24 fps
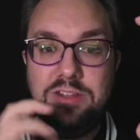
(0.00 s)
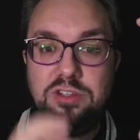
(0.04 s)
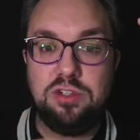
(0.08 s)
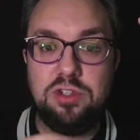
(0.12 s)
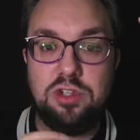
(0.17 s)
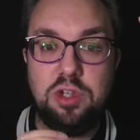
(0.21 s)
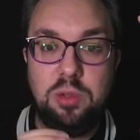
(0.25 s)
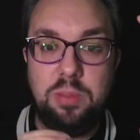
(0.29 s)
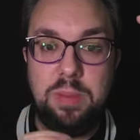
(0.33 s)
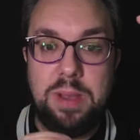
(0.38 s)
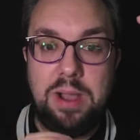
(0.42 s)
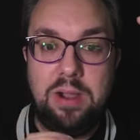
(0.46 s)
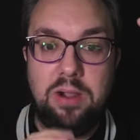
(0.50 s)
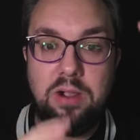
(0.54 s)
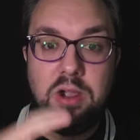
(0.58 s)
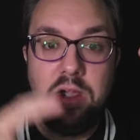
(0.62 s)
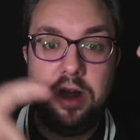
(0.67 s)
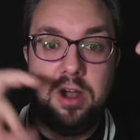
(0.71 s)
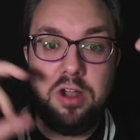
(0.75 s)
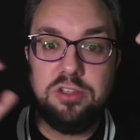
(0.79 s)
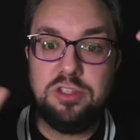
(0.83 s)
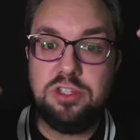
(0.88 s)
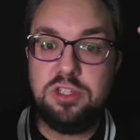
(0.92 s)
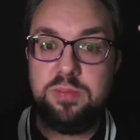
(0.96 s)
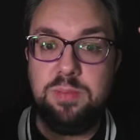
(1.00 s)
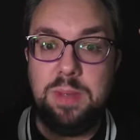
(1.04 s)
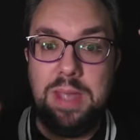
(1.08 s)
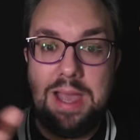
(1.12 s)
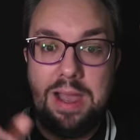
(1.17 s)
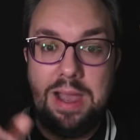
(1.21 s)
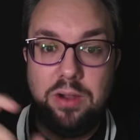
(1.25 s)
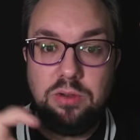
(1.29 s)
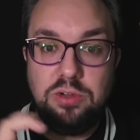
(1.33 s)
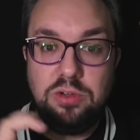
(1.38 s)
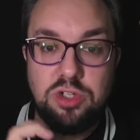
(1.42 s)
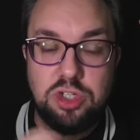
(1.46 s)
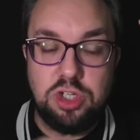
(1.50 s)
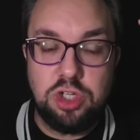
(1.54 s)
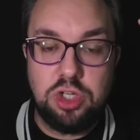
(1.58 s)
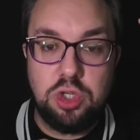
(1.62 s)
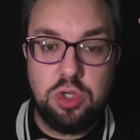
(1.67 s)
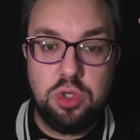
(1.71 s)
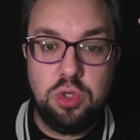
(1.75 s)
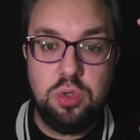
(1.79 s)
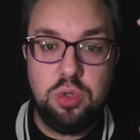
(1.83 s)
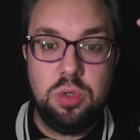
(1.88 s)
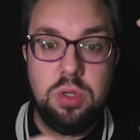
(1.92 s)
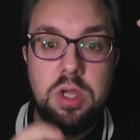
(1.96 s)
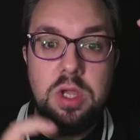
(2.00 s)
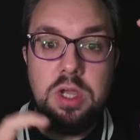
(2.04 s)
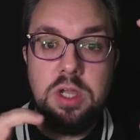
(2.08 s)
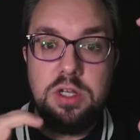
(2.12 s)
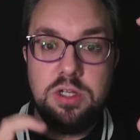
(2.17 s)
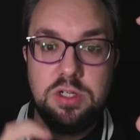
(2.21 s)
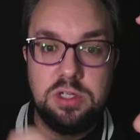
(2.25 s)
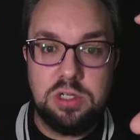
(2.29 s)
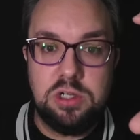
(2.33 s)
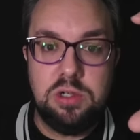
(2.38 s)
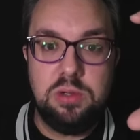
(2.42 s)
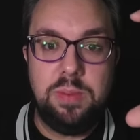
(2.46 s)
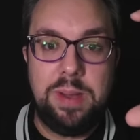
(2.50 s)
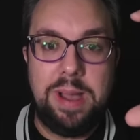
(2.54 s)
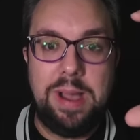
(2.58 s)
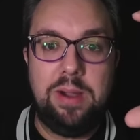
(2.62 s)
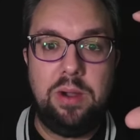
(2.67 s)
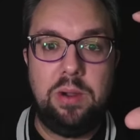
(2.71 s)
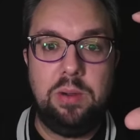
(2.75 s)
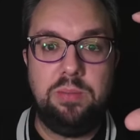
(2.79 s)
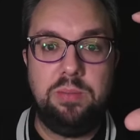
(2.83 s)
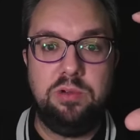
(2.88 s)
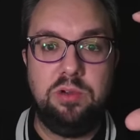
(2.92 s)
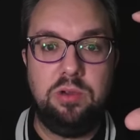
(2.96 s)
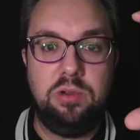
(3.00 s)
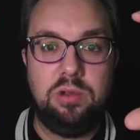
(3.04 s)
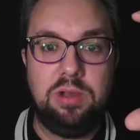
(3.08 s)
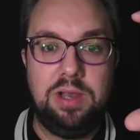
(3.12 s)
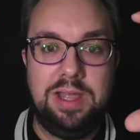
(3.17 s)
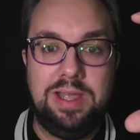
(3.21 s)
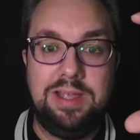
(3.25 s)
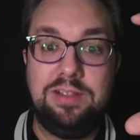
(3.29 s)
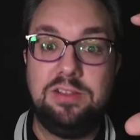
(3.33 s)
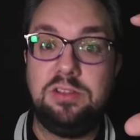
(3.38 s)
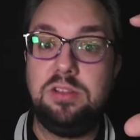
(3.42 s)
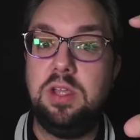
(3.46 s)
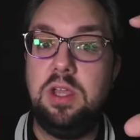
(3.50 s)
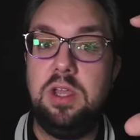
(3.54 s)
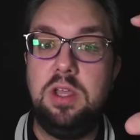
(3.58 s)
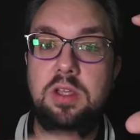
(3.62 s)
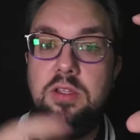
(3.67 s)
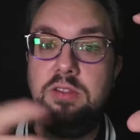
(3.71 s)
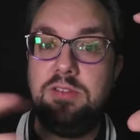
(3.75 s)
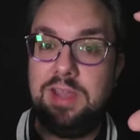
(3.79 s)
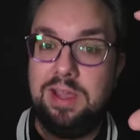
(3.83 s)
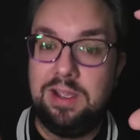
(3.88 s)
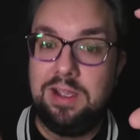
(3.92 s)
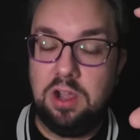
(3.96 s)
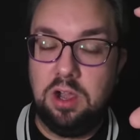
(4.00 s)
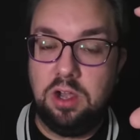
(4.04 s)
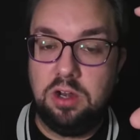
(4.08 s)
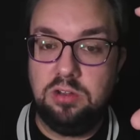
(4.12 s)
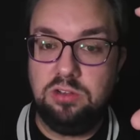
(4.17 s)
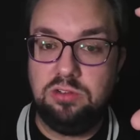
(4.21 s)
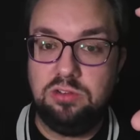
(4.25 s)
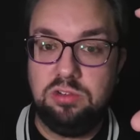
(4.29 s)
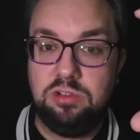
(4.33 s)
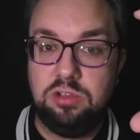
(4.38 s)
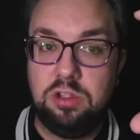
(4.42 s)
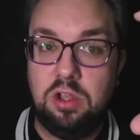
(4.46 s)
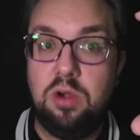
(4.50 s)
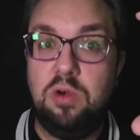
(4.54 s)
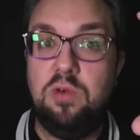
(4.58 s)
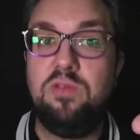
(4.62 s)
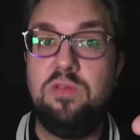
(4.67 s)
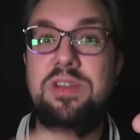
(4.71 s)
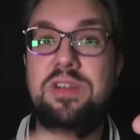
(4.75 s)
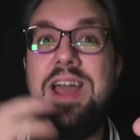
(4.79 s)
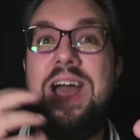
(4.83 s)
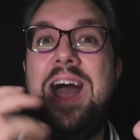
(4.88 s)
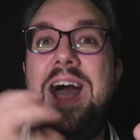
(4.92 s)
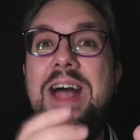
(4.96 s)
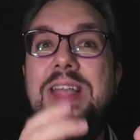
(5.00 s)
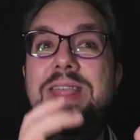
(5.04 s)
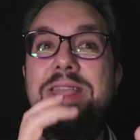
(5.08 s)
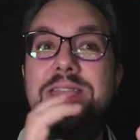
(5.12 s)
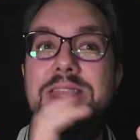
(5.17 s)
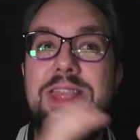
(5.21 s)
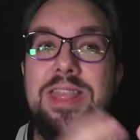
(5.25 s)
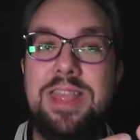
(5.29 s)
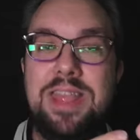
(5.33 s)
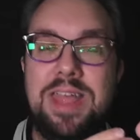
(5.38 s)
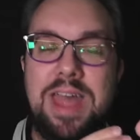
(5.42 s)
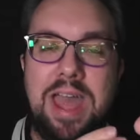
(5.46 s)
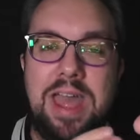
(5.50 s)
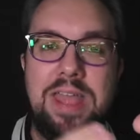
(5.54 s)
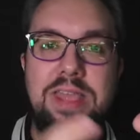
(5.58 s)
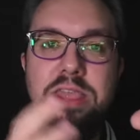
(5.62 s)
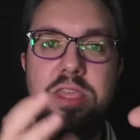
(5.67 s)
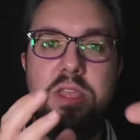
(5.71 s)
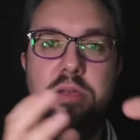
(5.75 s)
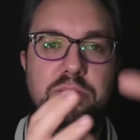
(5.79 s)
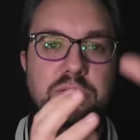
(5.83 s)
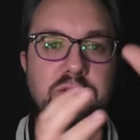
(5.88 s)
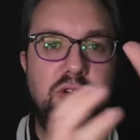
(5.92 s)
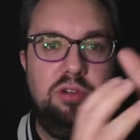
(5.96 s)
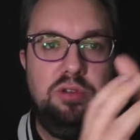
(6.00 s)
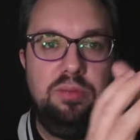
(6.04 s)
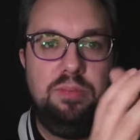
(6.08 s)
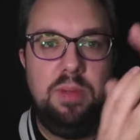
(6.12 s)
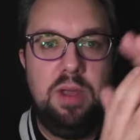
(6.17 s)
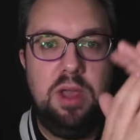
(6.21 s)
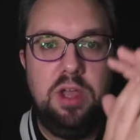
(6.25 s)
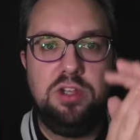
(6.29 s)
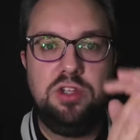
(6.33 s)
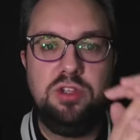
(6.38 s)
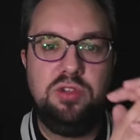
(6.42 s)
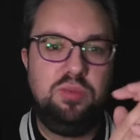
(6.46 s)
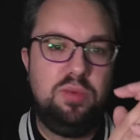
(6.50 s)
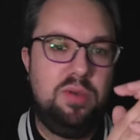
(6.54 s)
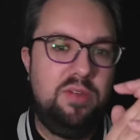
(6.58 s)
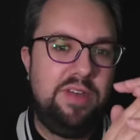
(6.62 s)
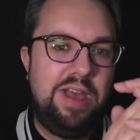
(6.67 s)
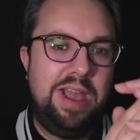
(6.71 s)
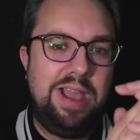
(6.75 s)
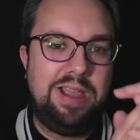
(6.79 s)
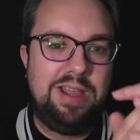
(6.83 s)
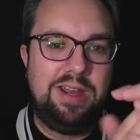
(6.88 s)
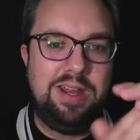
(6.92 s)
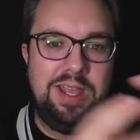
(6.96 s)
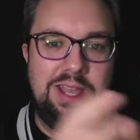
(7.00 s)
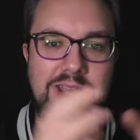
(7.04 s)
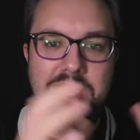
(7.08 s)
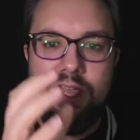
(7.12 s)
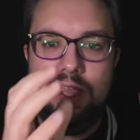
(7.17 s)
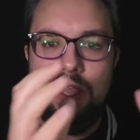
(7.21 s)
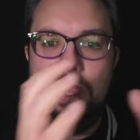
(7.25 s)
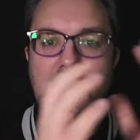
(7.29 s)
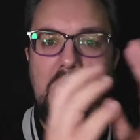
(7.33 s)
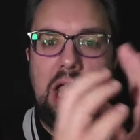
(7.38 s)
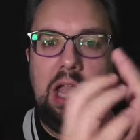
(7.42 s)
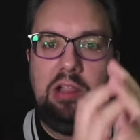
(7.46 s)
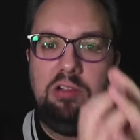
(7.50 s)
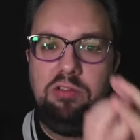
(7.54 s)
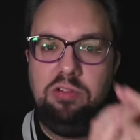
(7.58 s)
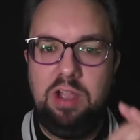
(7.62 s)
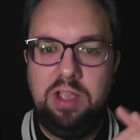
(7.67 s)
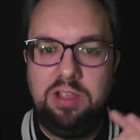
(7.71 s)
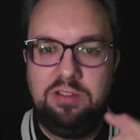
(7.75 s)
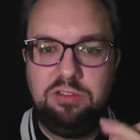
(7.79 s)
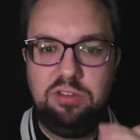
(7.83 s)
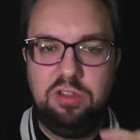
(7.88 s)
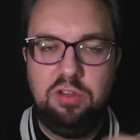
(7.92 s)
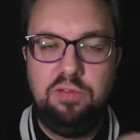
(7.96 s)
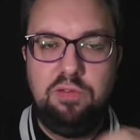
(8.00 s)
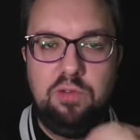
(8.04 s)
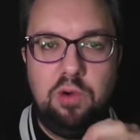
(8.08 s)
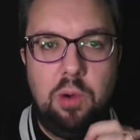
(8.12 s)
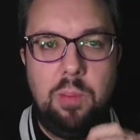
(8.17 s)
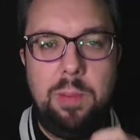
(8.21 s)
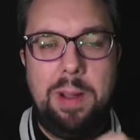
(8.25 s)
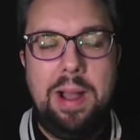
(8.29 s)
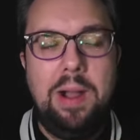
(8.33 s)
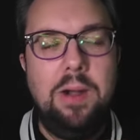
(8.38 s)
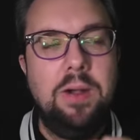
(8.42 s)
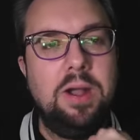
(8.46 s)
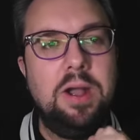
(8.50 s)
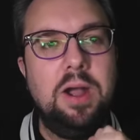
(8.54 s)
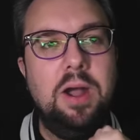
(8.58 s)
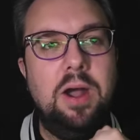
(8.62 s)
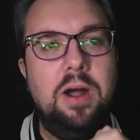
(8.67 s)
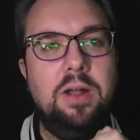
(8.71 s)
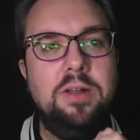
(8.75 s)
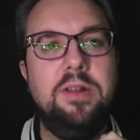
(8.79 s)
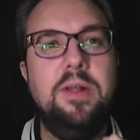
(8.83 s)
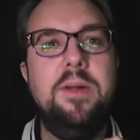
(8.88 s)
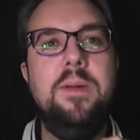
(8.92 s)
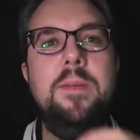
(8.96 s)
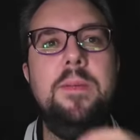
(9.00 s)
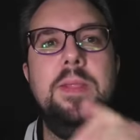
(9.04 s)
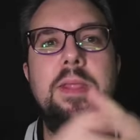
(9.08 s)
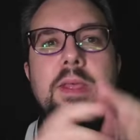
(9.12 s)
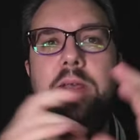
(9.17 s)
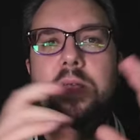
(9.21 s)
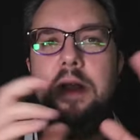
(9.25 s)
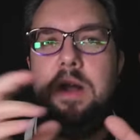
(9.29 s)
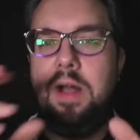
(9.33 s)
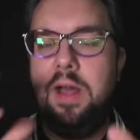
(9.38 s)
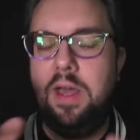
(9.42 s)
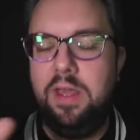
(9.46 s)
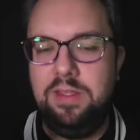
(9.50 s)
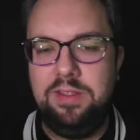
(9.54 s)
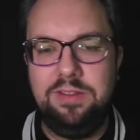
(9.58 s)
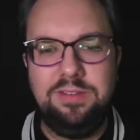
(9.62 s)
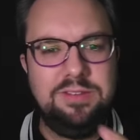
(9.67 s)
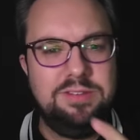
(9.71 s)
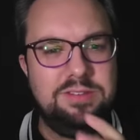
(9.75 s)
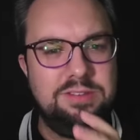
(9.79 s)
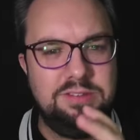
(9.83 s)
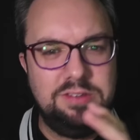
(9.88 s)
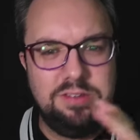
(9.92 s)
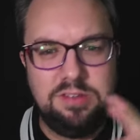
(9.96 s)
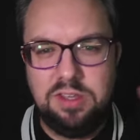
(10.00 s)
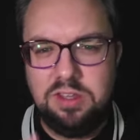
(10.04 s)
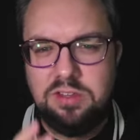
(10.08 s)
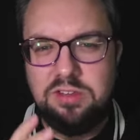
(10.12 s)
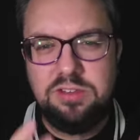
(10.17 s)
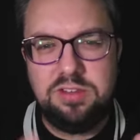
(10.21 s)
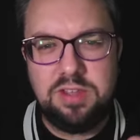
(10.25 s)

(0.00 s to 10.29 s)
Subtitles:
as a 2-power card, spit out 2 2-power Broodlings, so that card is resolved, and then the Brood merges with Agony and creates the 4-power card. It's